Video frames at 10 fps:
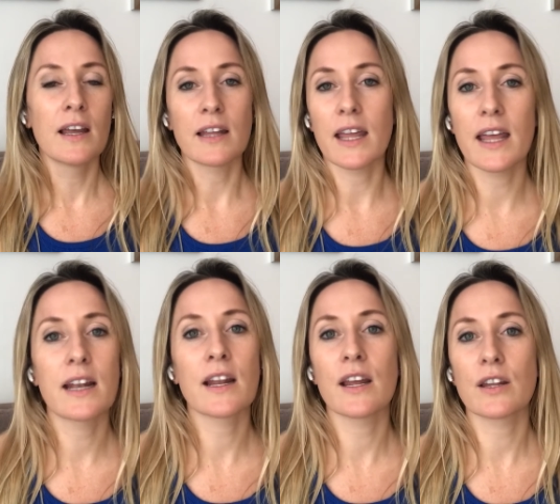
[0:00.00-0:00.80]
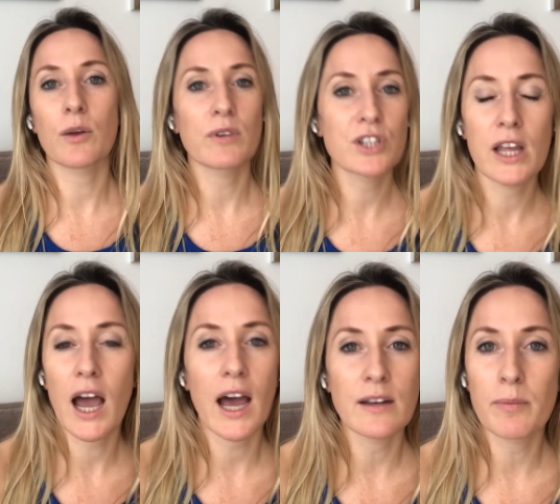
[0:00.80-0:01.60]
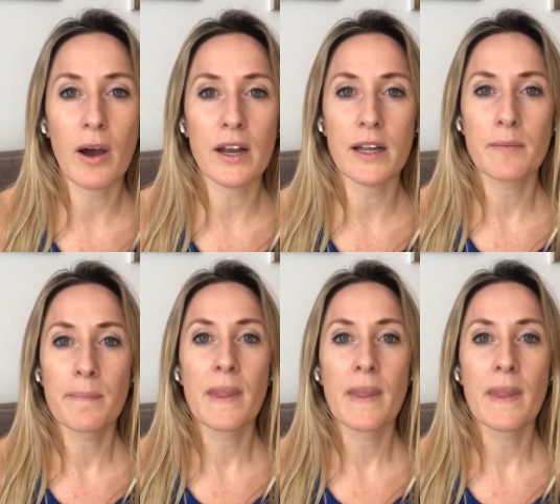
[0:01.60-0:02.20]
They hated it. They wish they hadn't have bought it.